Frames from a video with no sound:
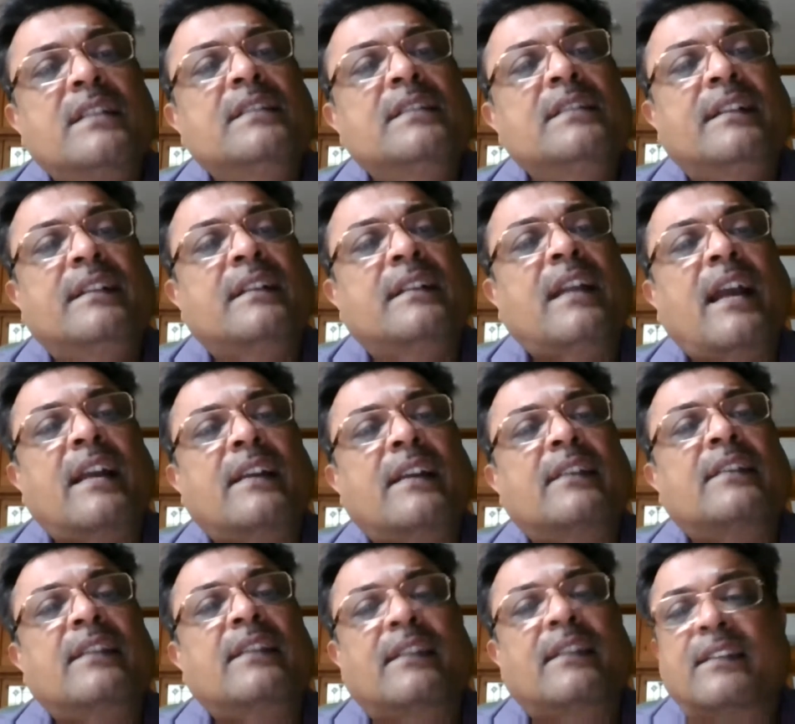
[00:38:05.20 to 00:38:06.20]
the
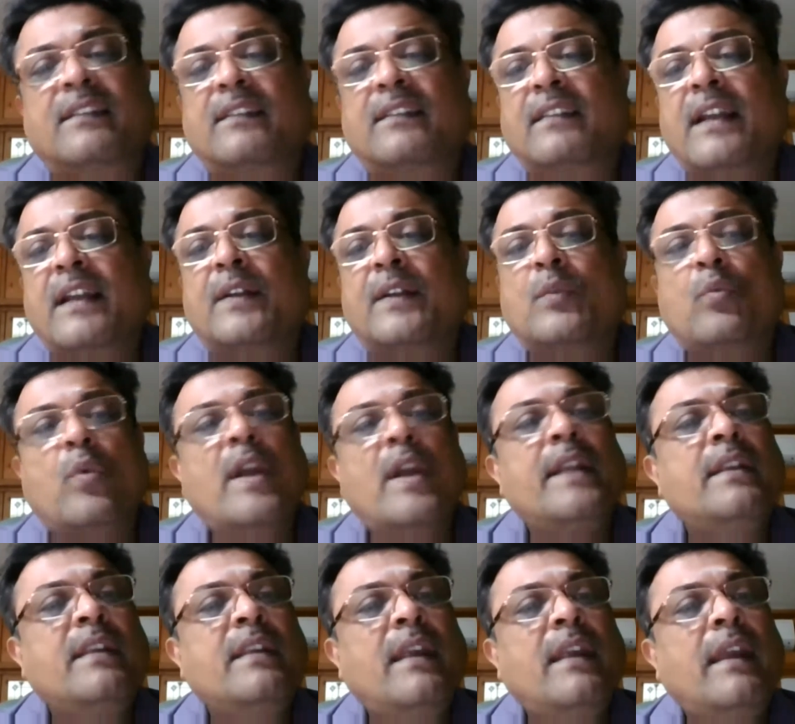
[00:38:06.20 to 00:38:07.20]
taxes at
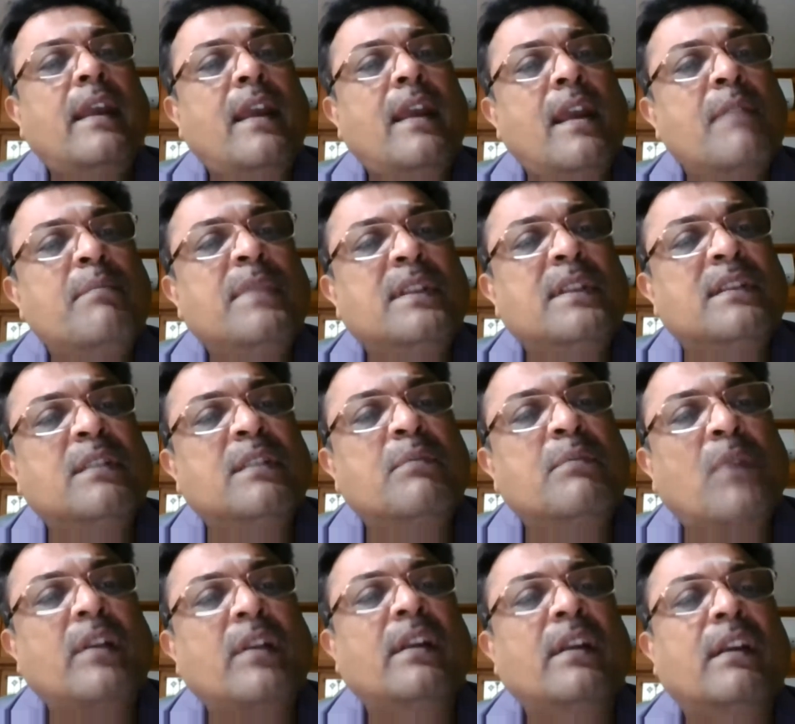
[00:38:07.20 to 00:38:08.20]
1 a.m. in the
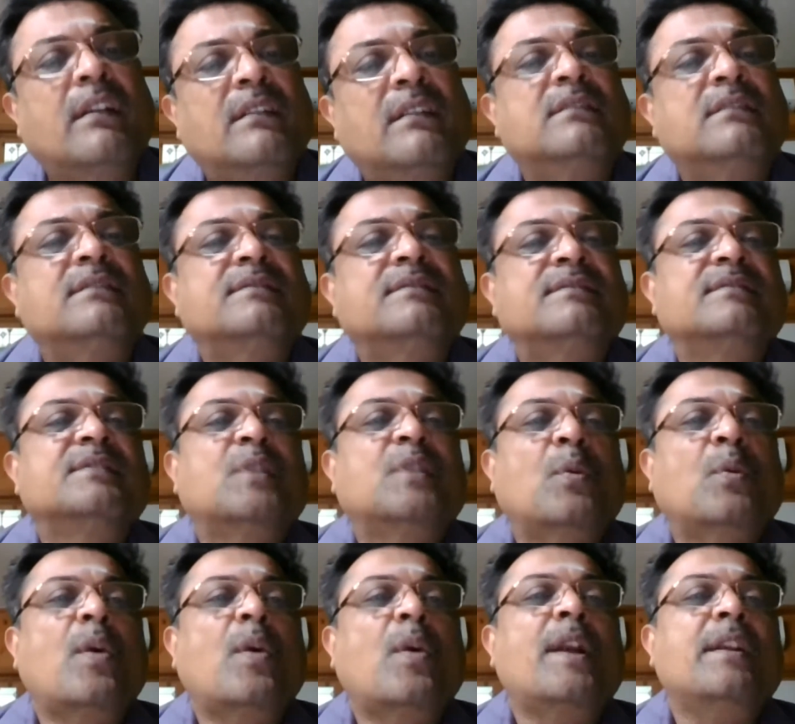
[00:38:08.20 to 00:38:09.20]
morning.
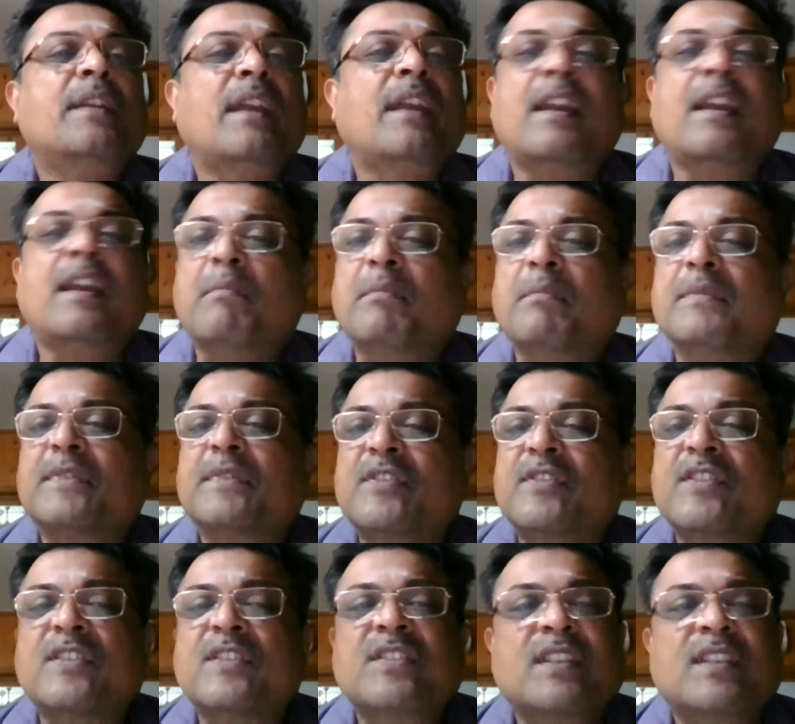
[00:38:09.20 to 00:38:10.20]
1 a.m. It's
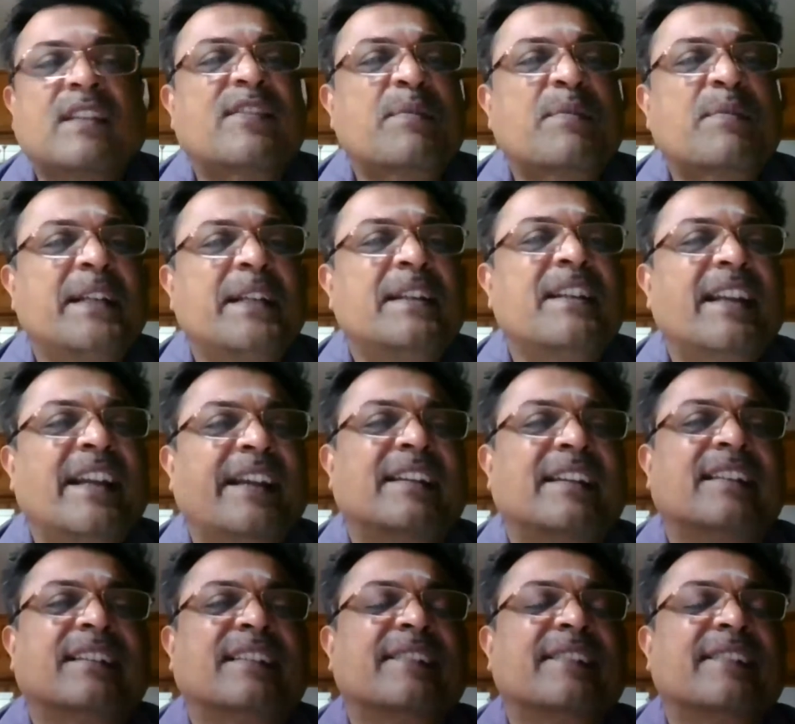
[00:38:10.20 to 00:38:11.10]
just after midnight.